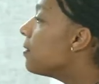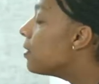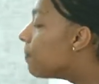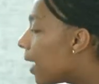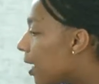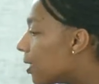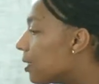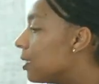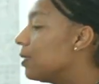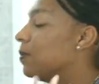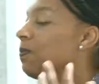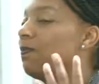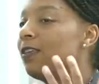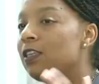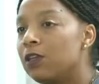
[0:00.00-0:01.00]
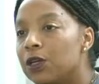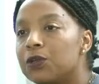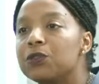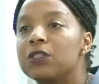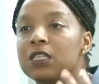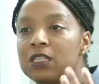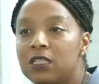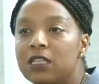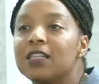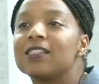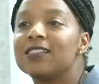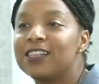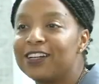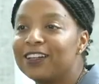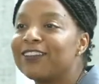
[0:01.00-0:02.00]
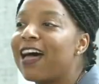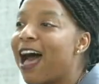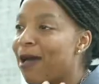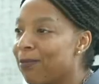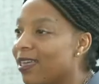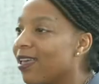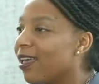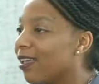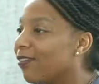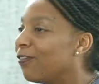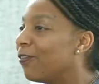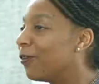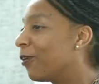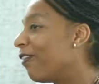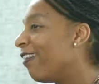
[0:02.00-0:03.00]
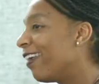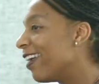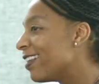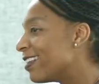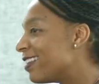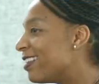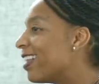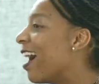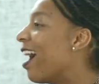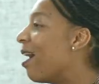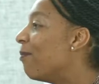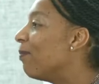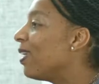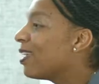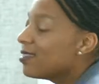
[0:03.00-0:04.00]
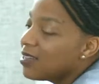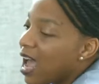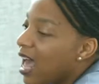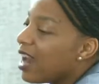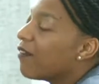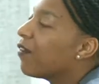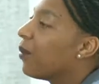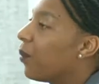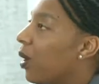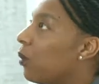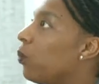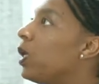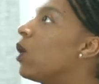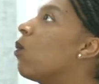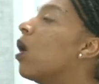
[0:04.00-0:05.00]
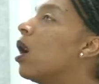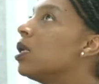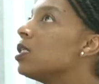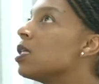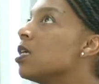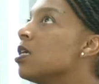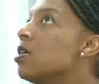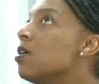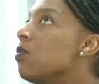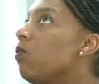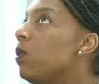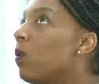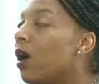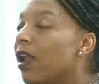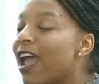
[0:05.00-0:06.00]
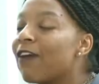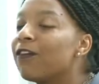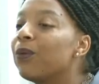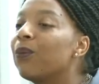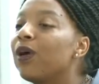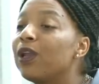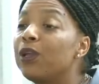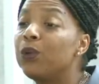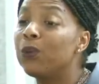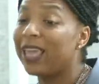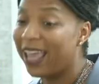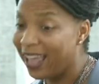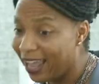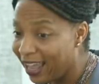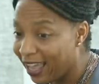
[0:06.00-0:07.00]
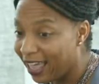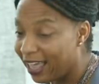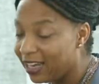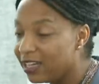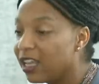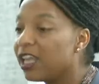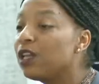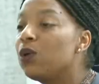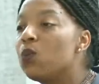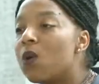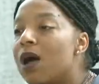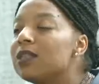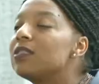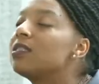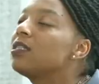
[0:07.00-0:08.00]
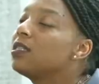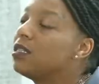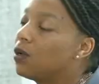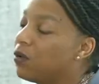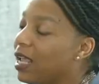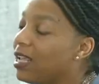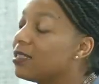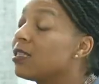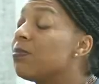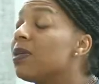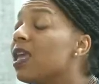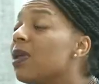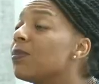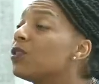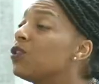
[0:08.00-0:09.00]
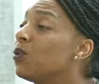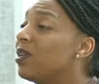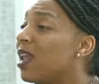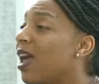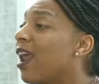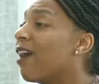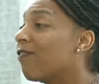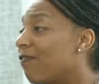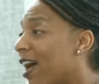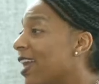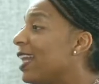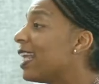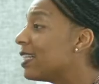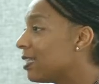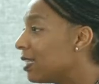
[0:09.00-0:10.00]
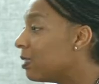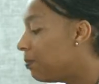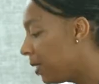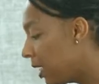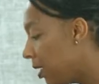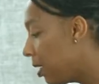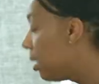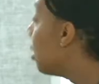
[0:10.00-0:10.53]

sparse, you know, to consider lobbying for this, um, because not everyone, we don't want we want everyone who can and who wants to donate to be able to and not have finances be